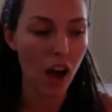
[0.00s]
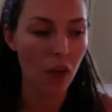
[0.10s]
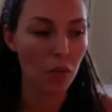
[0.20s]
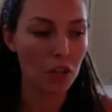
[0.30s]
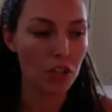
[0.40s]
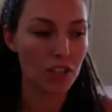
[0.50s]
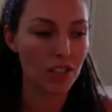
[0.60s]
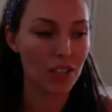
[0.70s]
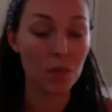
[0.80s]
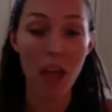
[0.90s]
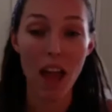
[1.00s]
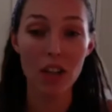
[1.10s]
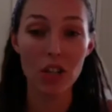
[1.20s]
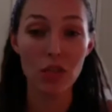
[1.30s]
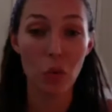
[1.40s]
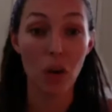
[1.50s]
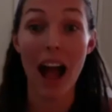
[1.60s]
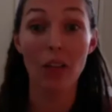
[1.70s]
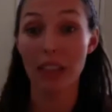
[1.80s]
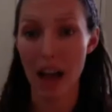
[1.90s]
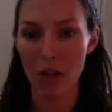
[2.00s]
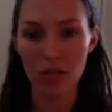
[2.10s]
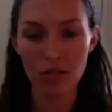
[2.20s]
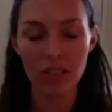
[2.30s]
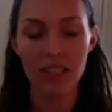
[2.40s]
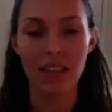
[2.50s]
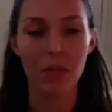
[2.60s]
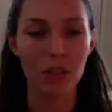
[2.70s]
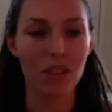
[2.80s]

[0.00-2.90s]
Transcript: which is Spanish for out loud, because I believe